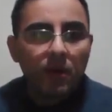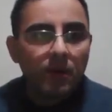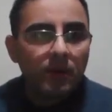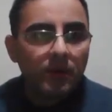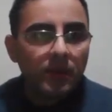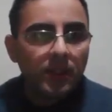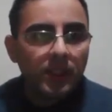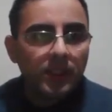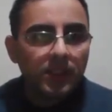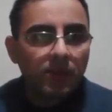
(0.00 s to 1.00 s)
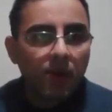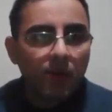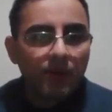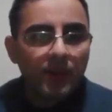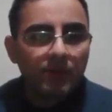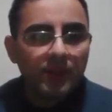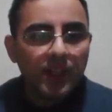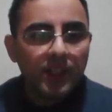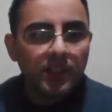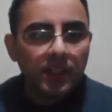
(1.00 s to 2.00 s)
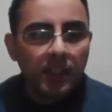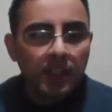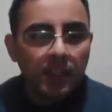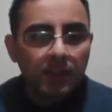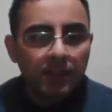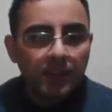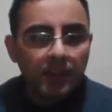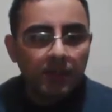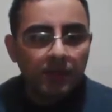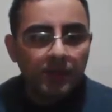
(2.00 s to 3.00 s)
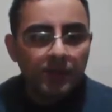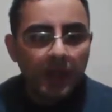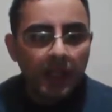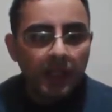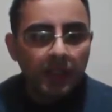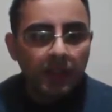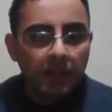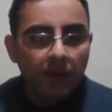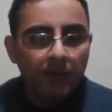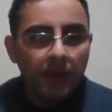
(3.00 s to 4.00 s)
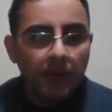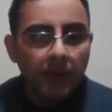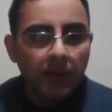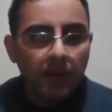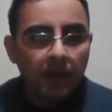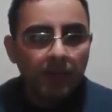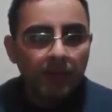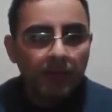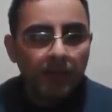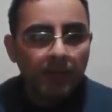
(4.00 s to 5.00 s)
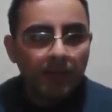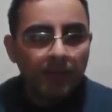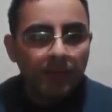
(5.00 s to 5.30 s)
so it is confirmed that this new strain of um,